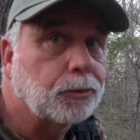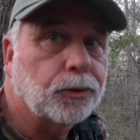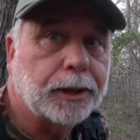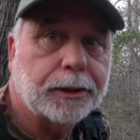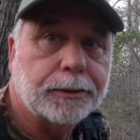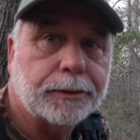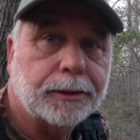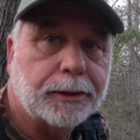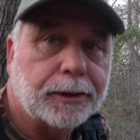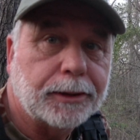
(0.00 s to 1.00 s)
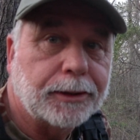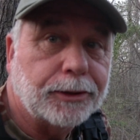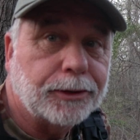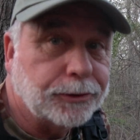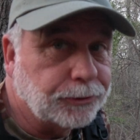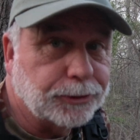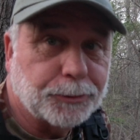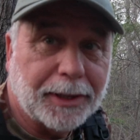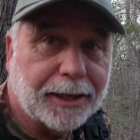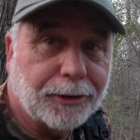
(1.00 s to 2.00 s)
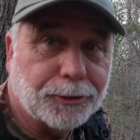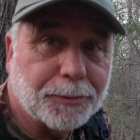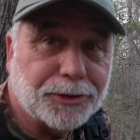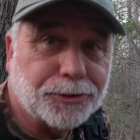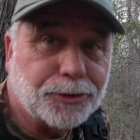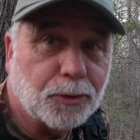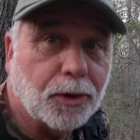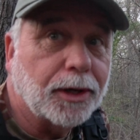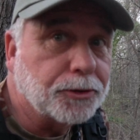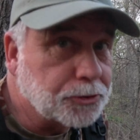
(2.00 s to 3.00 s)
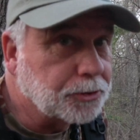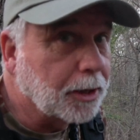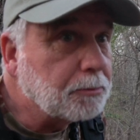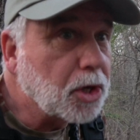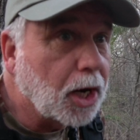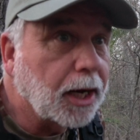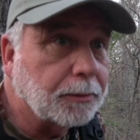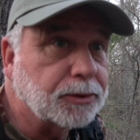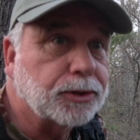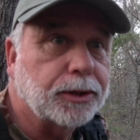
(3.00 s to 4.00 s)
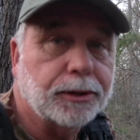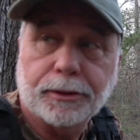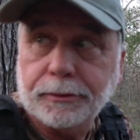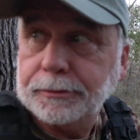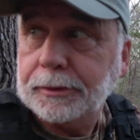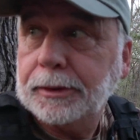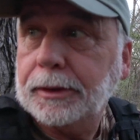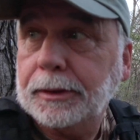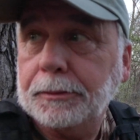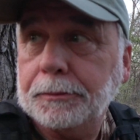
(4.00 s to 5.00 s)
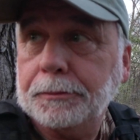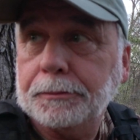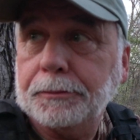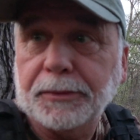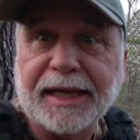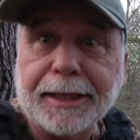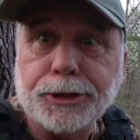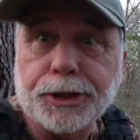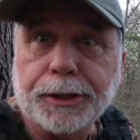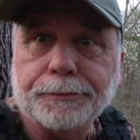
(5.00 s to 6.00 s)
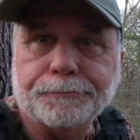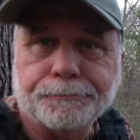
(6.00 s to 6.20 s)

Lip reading: boy, you can spray down as much as you want. Sometimes they get you.